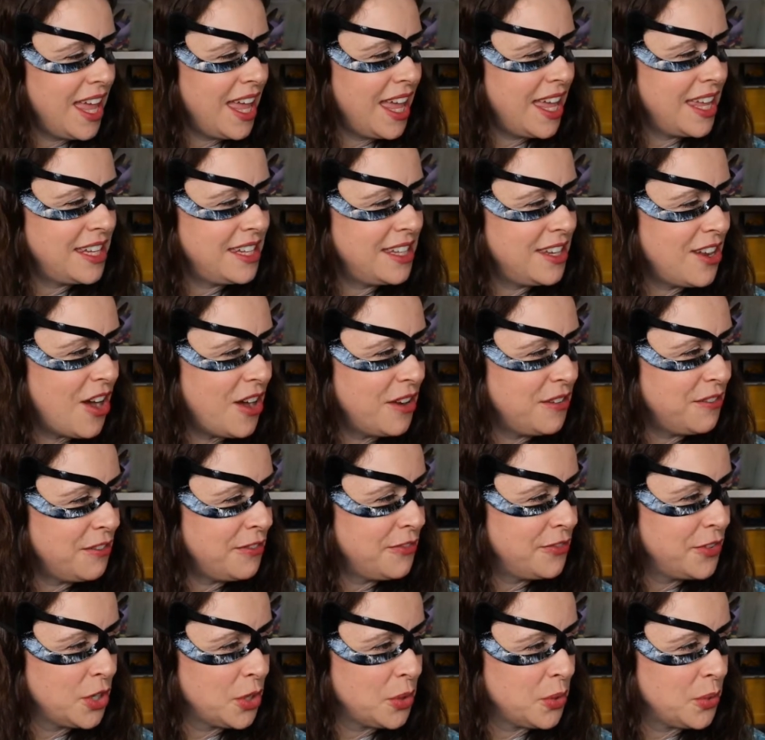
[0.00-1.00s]
and not
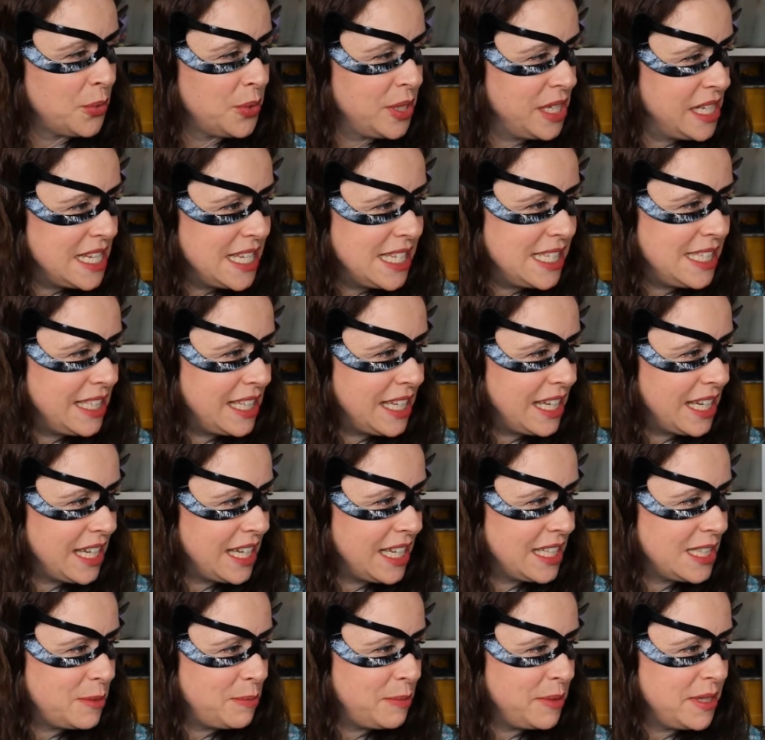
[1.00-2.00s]

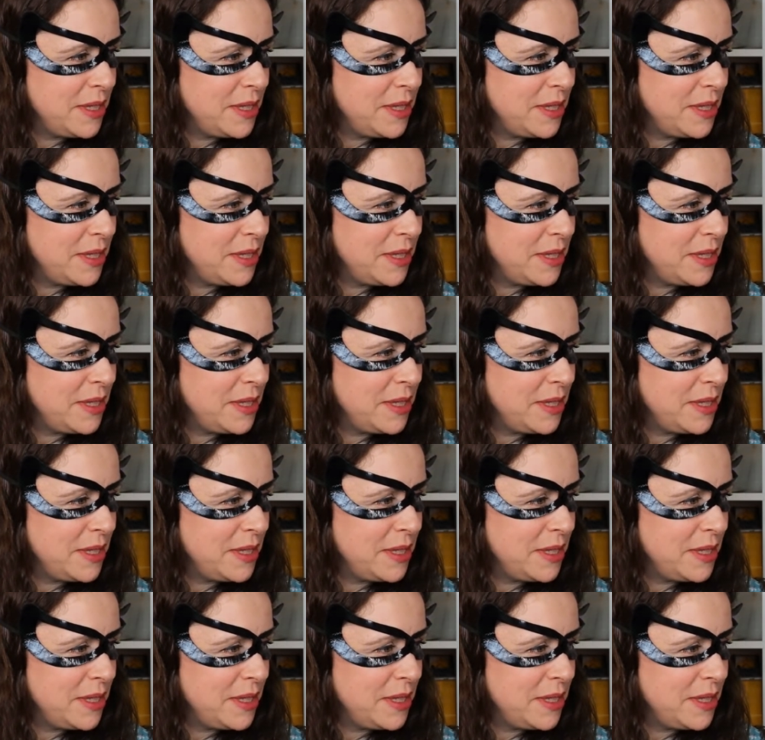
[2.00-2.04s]
freezing. It's